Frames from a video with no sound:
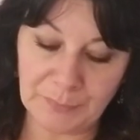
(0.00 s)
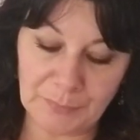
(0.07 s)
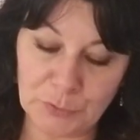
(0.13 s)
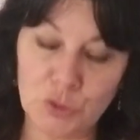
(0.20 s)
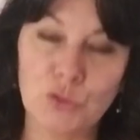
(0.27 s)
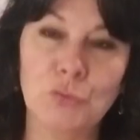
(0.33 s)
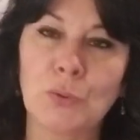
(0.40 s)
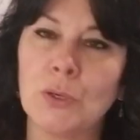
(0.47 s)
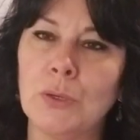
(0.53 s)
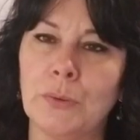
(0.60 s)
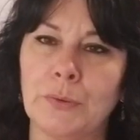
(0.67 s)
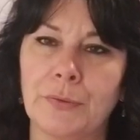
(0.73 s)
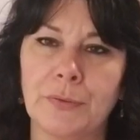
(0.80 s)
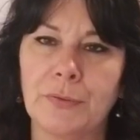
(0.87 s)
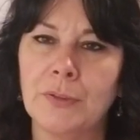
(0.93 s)

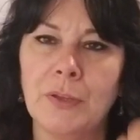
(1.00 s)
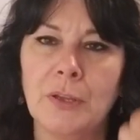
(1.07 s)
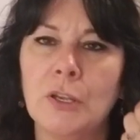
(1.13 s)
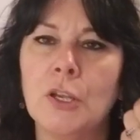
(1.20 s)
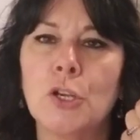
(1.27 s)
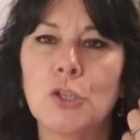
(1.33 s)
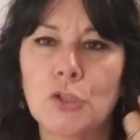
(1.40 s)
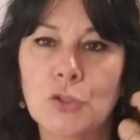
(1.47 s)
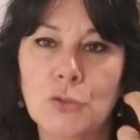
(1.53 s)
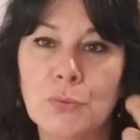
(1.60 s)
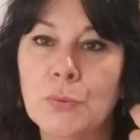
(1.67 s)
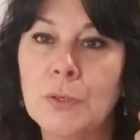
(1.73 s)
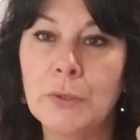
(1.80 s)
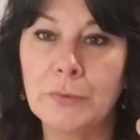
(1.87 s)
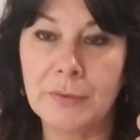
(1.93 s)
truth,
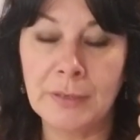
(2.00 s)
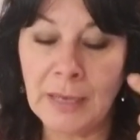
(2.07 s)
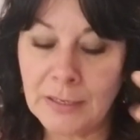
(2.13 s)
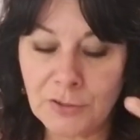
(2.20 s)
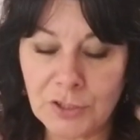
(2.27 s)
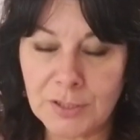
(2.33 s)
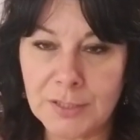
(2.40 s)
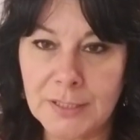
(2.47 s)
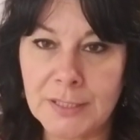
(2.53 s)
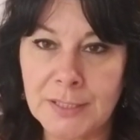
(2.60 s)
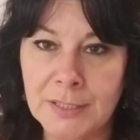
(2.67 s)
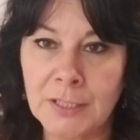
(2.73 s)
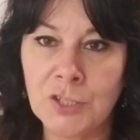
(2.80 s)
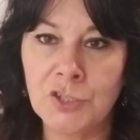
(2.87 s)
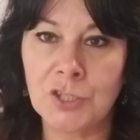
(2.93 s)
truth, not just
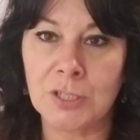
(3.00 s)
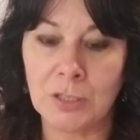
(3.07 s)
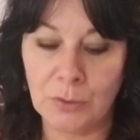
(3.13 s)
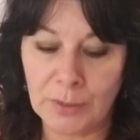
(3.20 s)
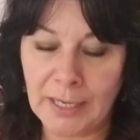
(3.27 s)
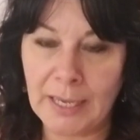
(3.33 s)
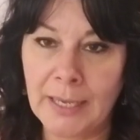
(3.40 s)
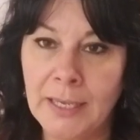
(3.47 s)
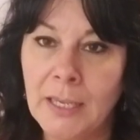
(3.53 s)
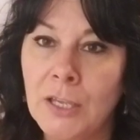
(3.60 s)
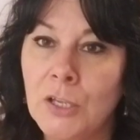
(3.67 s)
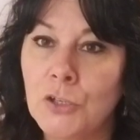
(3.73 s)
decision, okay?